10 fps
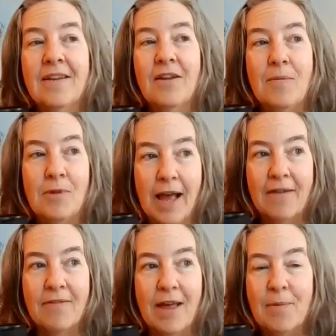I'm
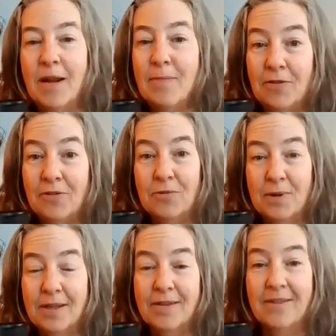glad of that, but I'm also
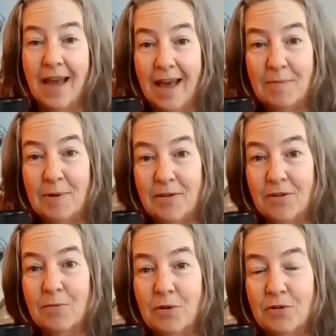really sad because
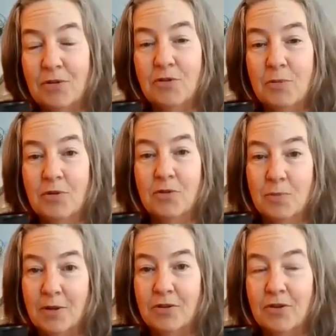this person who's been so
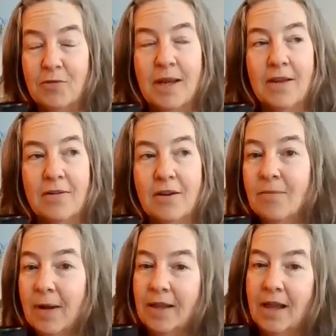special to me isn't
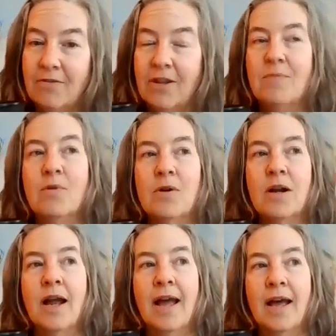in my life
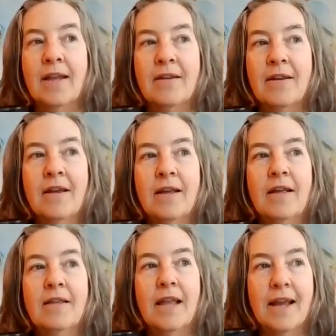anymore. And
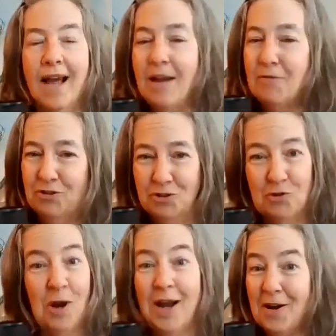like, I was just
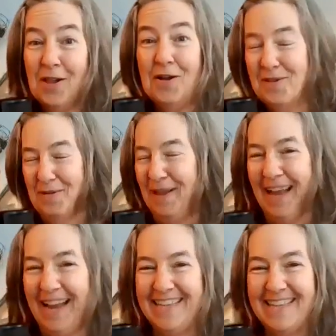crying all over the
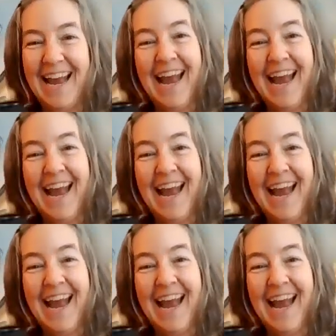place.